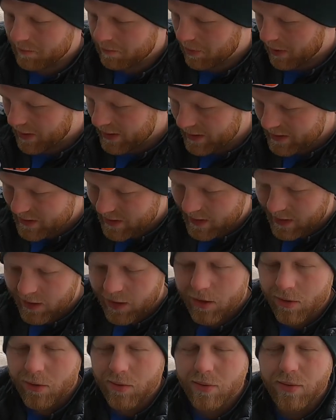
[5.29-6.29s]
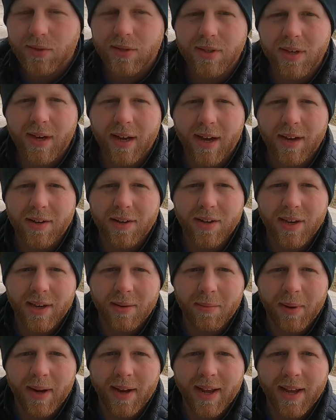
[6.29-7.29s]
buckets I use to
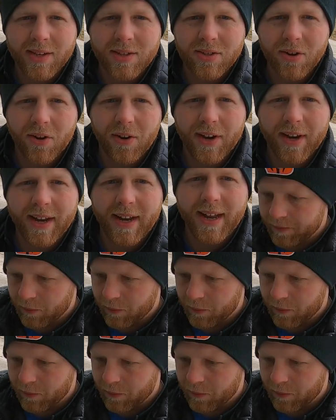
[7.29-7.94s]
get my day started.